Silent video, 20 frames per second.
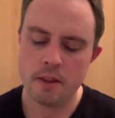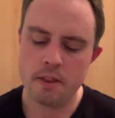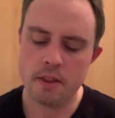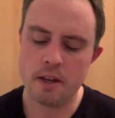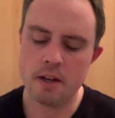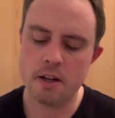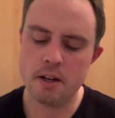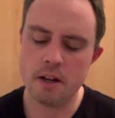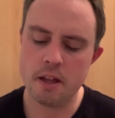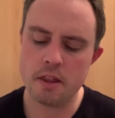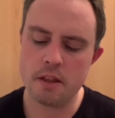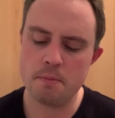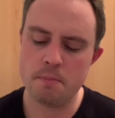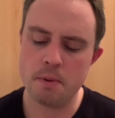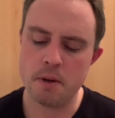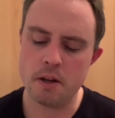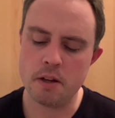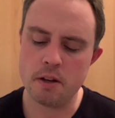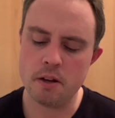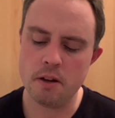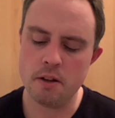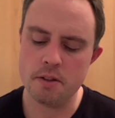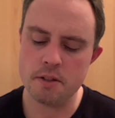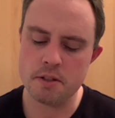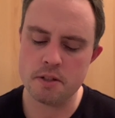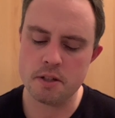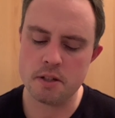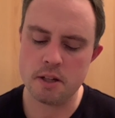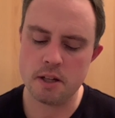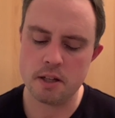Then another bird
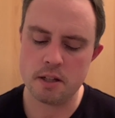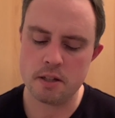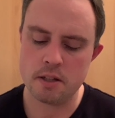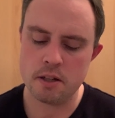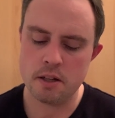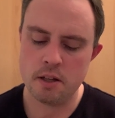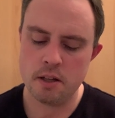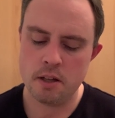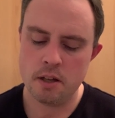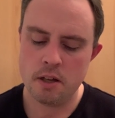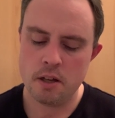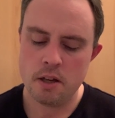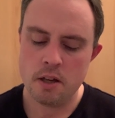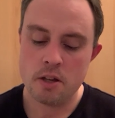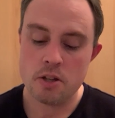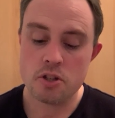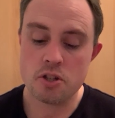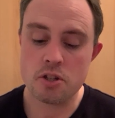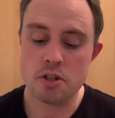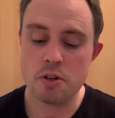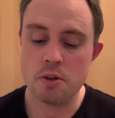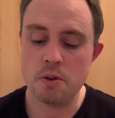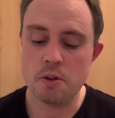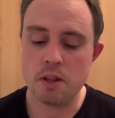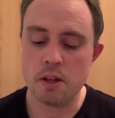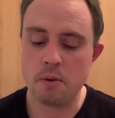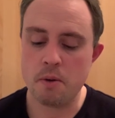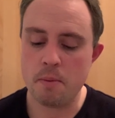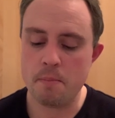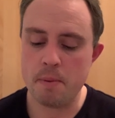answered it. Soon
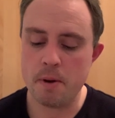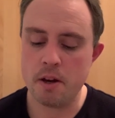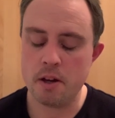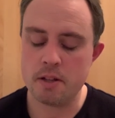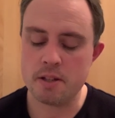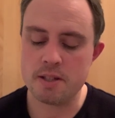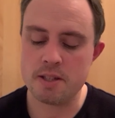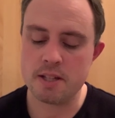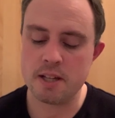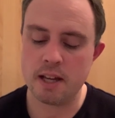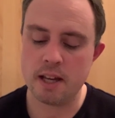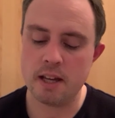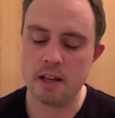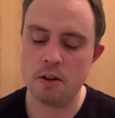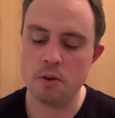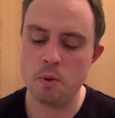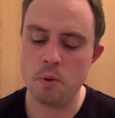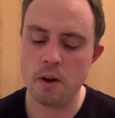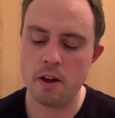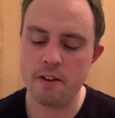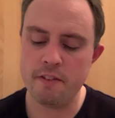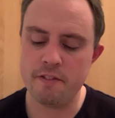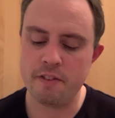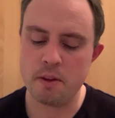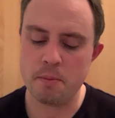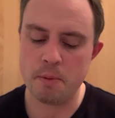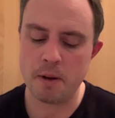there were birds singing all over the